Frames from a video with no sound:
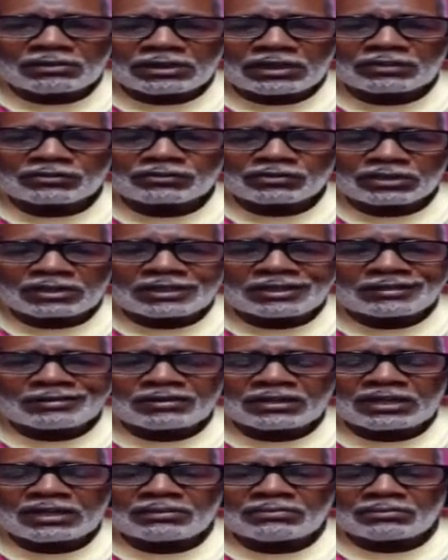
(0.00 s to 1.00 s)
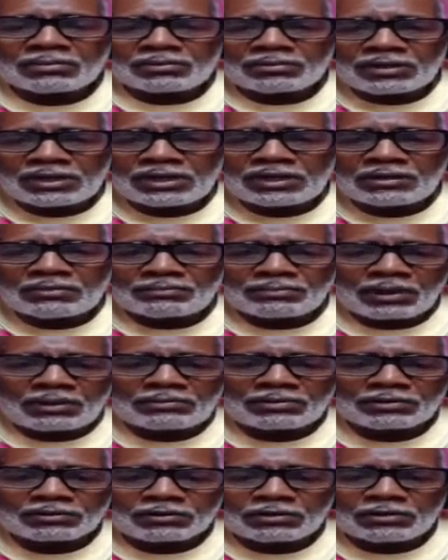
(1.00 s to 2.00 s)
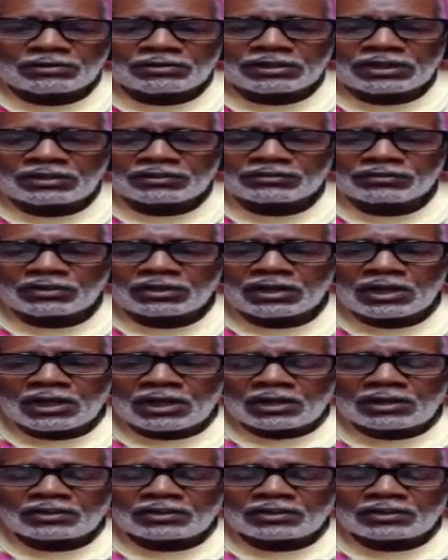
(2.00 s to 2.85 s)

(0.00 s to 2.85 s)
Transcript: district here in Meridian Public School District